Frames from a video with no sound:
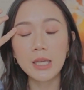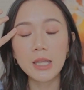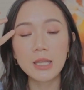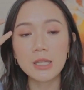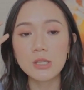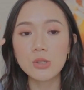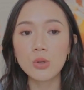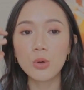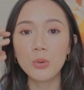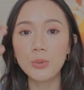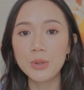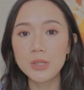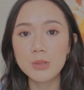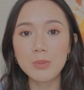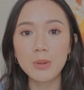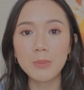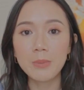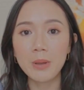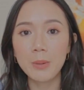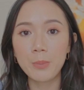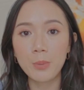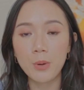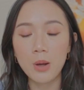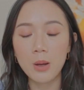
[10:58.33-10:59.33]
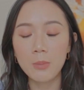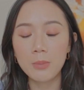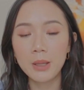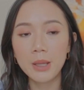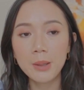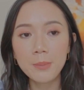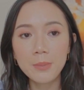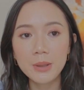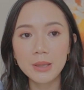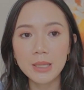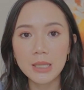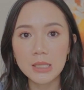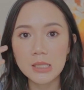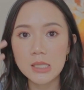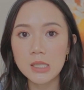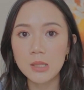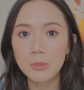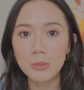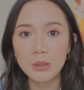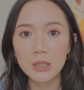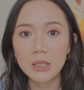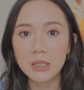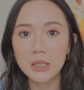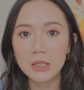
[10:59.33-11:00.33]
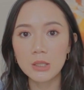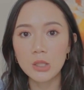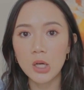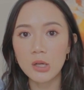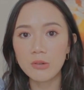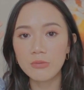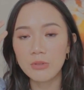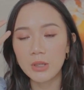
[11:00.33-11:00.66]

and that's always been my problem, and that's something that Dr.